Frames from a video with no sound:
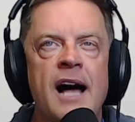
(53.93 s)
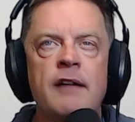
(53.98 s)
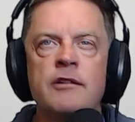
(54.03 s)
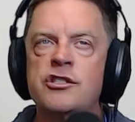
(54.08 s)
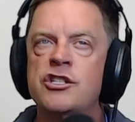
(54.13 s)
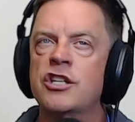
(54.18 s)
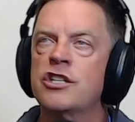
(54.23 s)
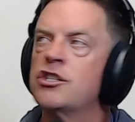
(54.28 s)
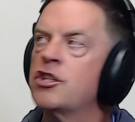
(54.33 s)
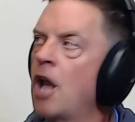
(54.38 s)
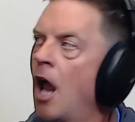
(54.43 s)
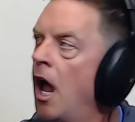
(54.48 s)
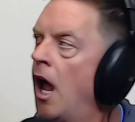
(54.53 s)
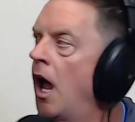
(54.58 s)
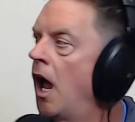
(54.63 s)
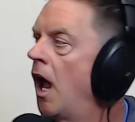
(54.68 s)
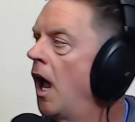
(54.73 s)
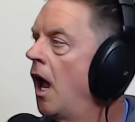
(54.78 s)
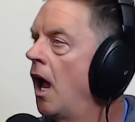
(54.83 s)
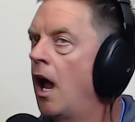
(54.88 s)
I was just,
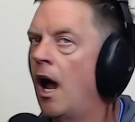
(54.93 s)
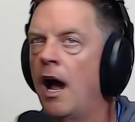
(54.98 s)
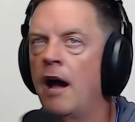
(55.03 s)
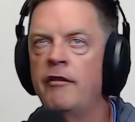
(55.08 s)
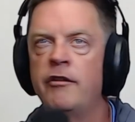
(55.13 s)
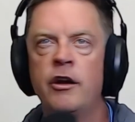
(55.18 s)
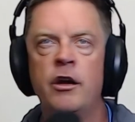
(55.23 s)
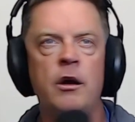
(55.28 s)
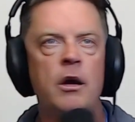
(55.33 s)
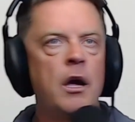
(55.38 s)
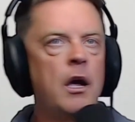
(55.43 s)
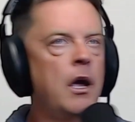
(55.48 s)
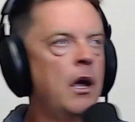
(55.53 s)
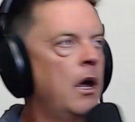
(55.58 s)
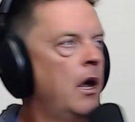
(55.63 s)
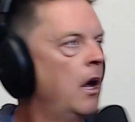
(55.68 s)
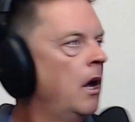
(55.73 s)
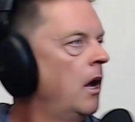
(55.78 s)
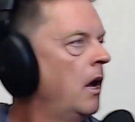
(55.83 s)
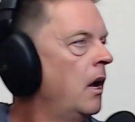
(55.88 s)

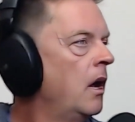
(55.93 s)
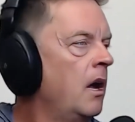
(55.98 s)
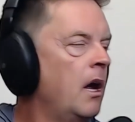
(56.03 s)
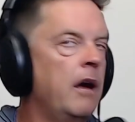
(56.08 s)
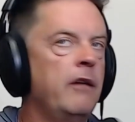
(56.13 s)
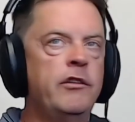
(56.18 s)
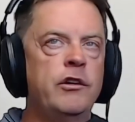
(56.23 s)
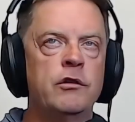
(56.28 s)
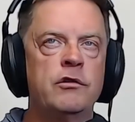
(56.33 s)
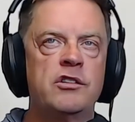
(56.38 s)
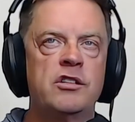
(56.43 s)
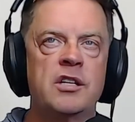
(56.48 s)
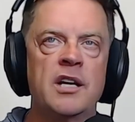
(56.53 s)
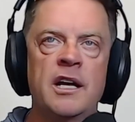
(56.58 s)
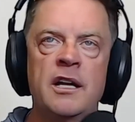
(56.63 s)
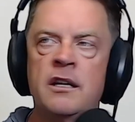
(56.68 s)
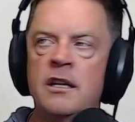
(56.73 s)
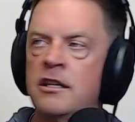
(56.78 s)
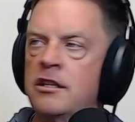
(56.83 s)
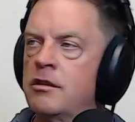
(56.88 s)
have you
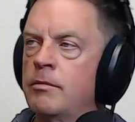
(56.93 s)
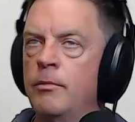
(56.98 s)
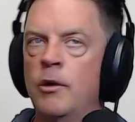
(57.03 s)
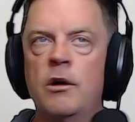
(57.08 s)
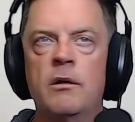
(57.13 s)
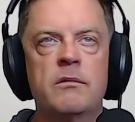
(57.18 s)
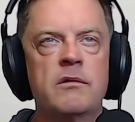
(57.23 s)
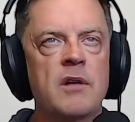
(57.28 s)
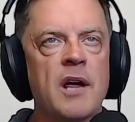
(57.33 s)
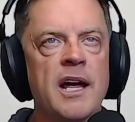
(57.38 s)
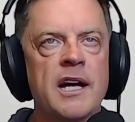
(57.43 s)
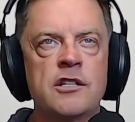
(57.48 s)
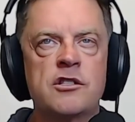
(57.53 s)
seen this movie?